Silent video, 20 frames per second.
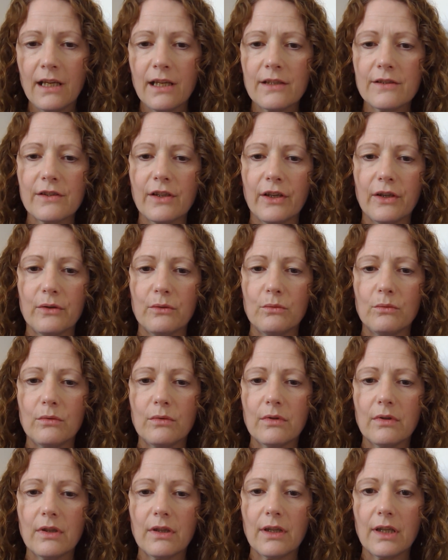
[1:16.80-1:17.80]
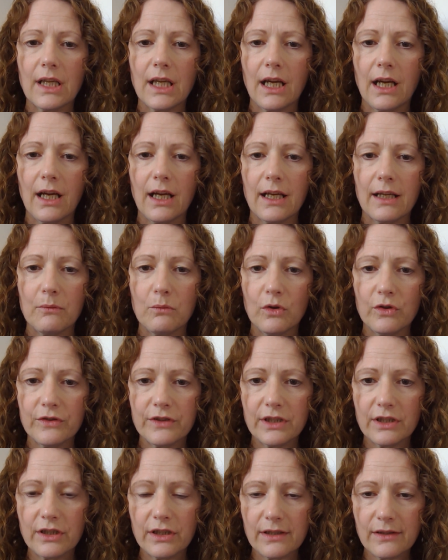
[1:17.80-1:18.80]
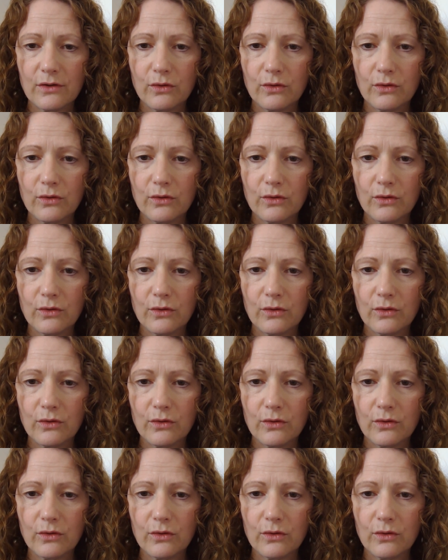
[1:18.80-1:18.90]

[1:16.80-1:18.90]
So I want to just